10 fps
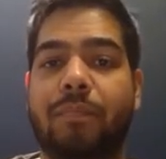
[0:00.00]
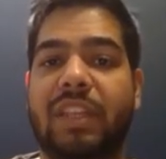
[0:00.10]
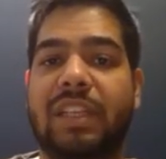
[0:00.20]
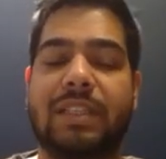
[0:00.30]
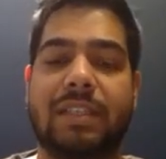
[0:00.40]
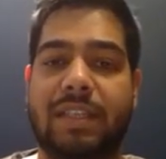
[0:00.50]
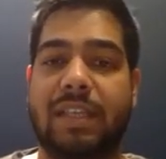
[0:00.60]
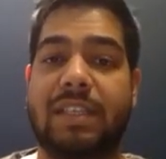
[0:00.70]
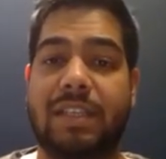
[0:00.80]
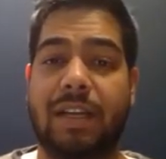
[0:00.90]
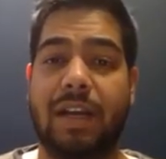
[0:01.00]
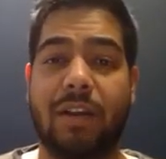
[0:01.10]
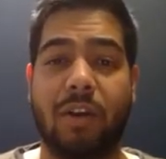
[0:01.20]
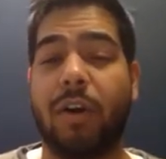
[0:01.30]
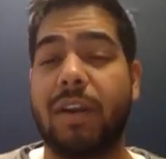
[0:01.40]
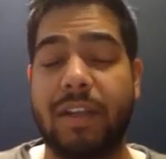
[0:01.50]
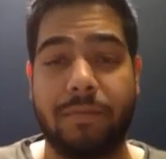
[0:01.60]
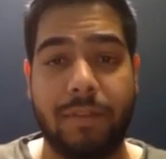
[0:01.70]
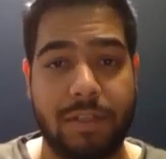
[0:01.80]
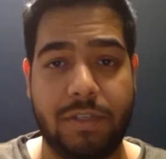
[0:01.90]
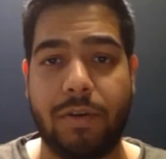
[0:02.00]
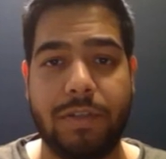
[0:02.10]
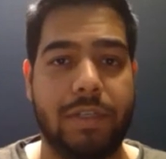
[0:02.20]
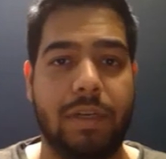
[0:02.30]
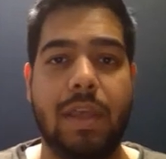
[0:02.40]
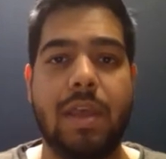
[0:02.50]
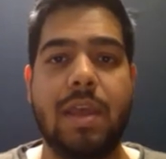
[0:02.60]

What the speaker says: this is just a cognitive distortion.